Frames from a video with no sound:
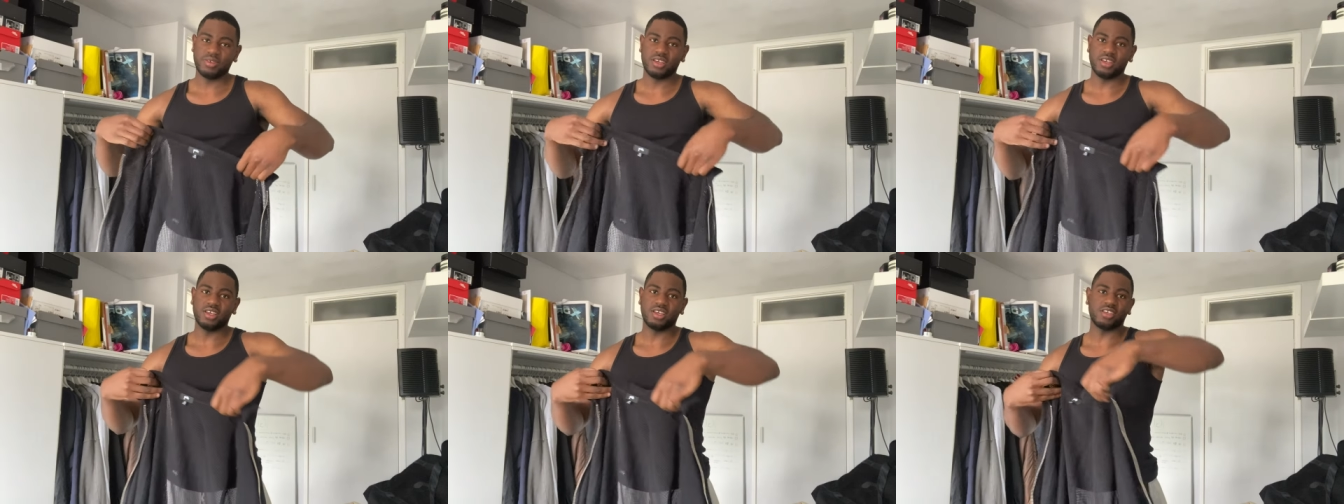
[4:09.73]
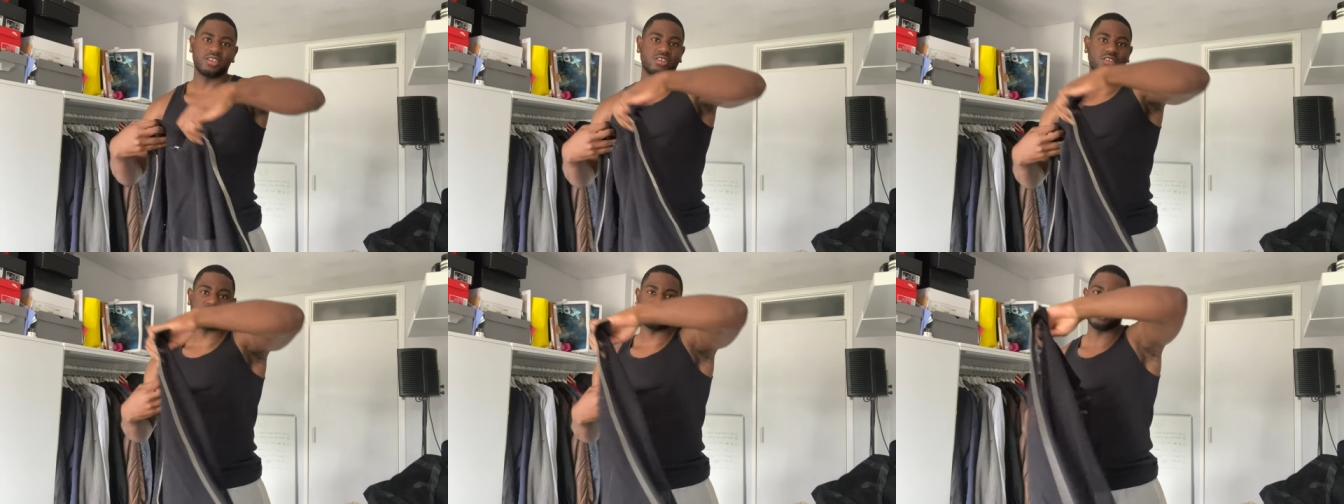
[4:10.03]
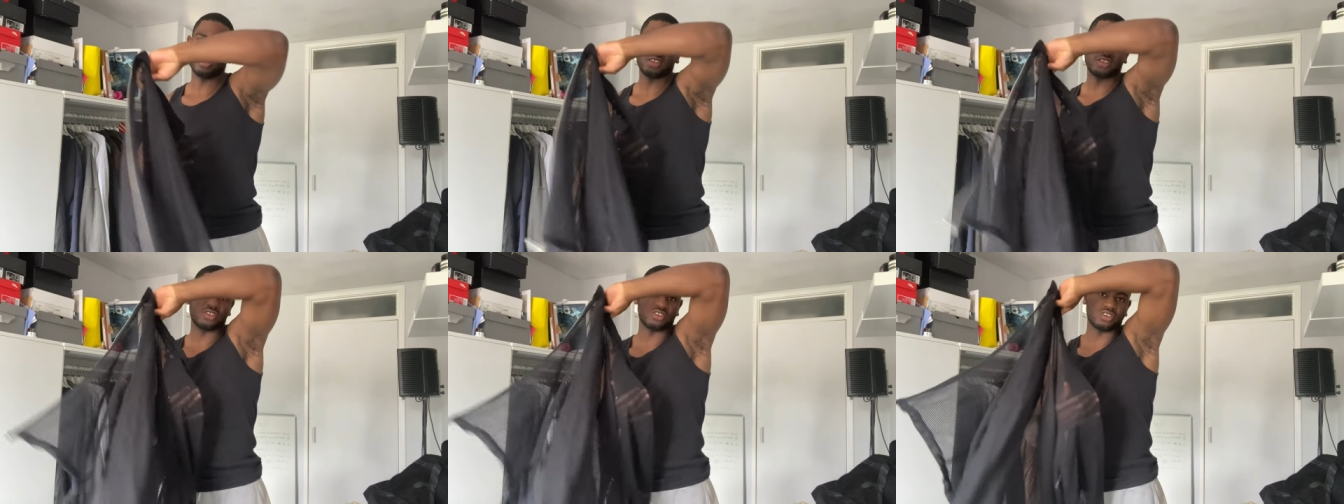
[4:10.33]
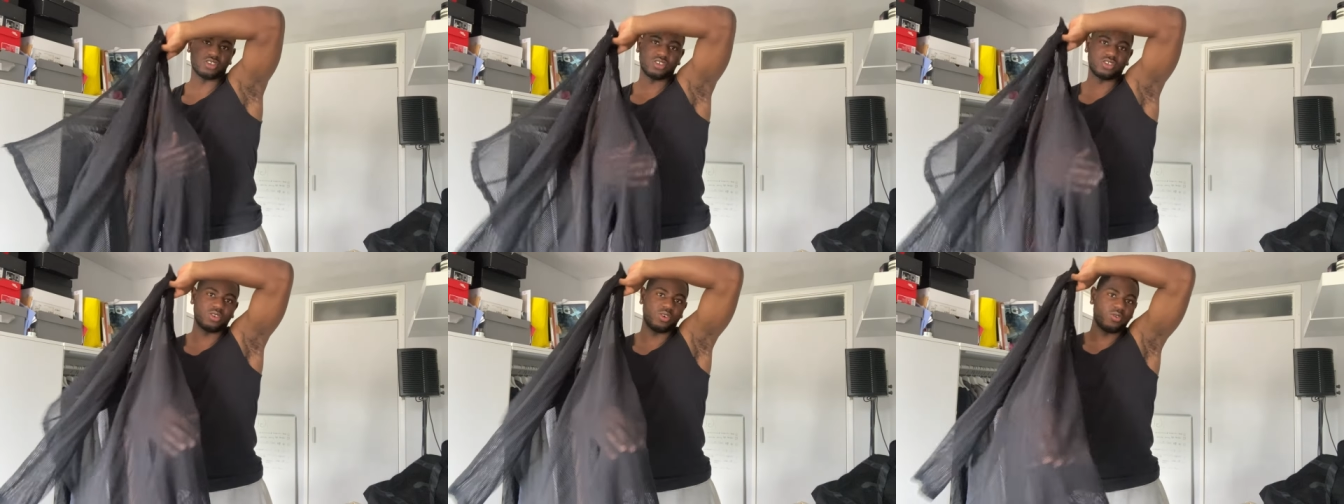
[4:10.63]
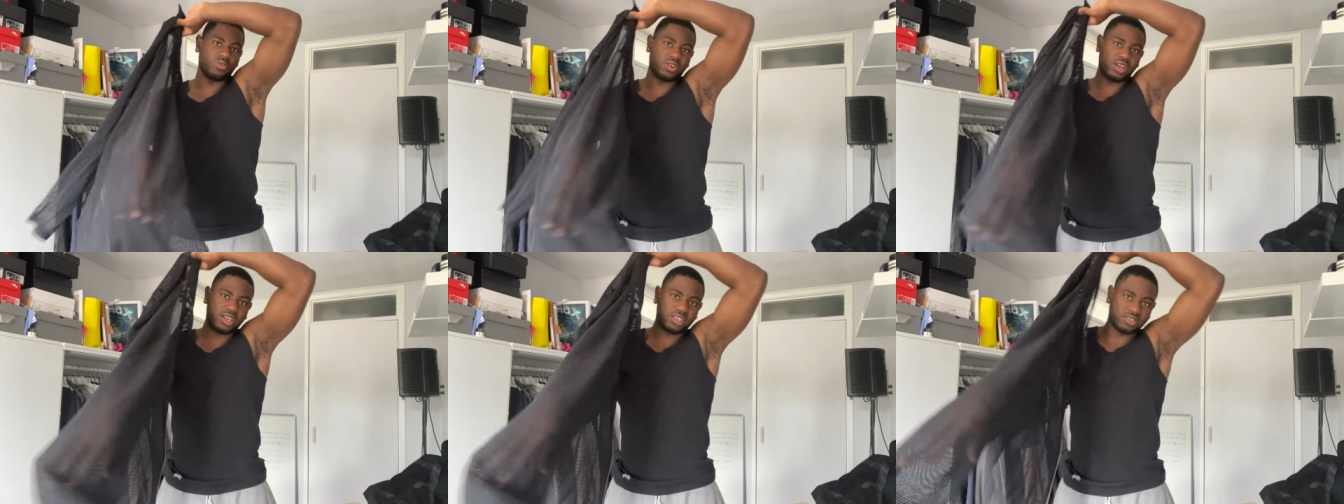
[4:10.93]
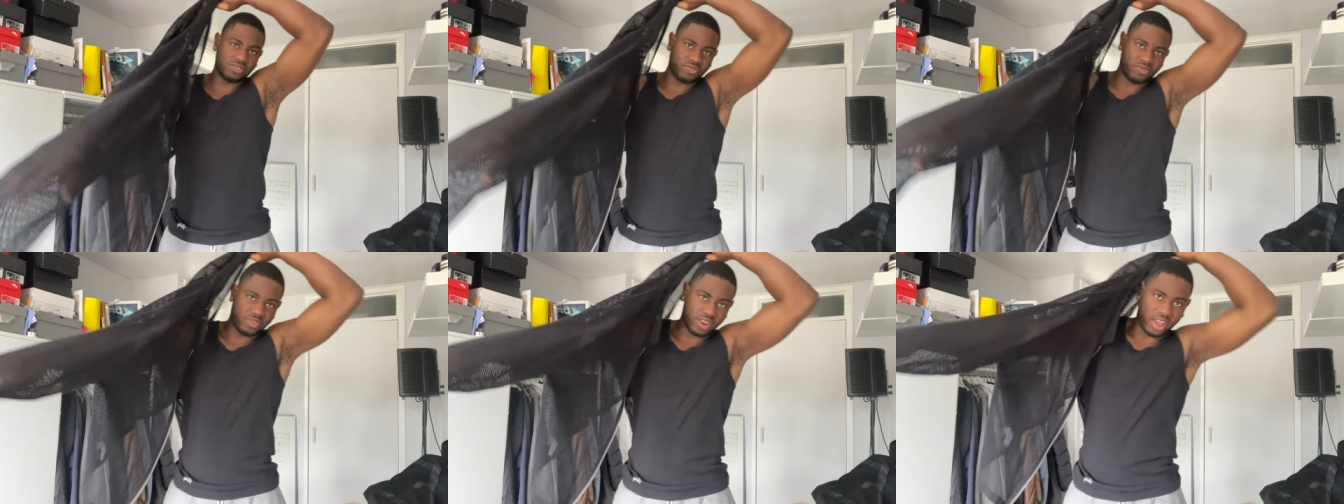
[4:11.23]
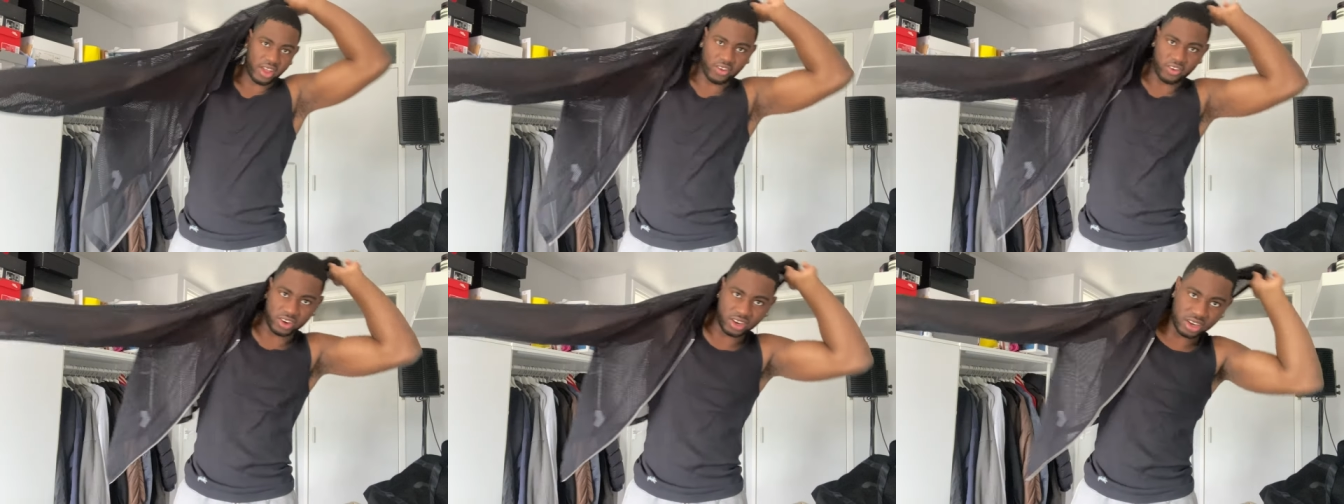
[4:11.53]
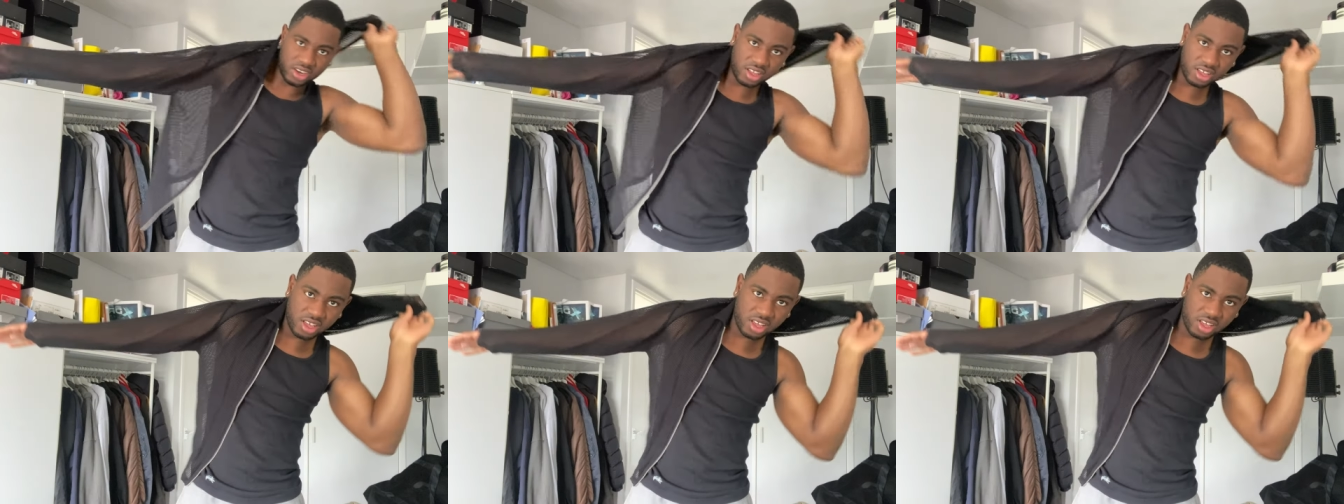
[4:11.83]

It's, it's just so nice and flattering.